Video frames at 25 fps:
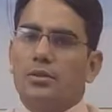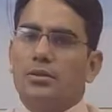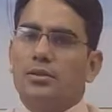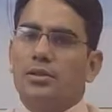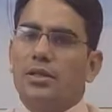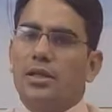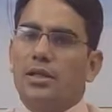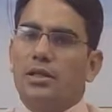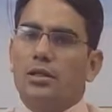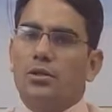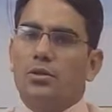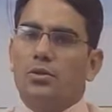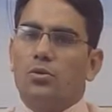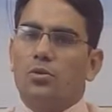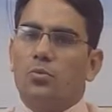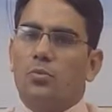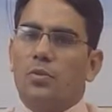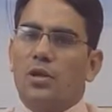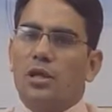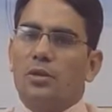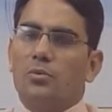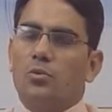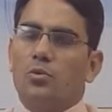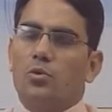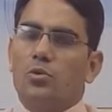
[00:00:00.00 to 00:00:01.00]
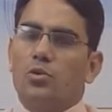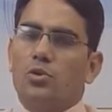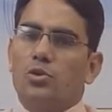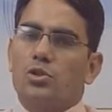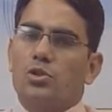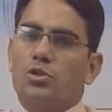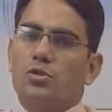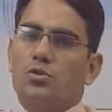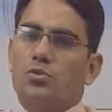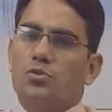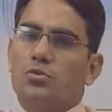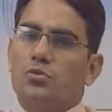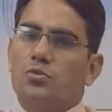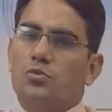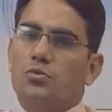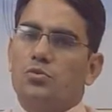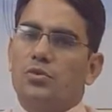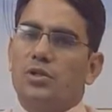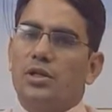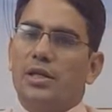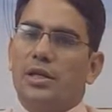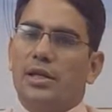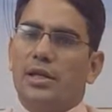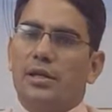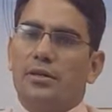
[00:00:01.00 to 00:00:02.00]
Then to prime cost
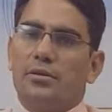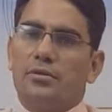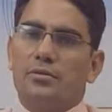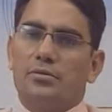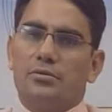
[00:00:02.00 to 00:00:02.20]
we add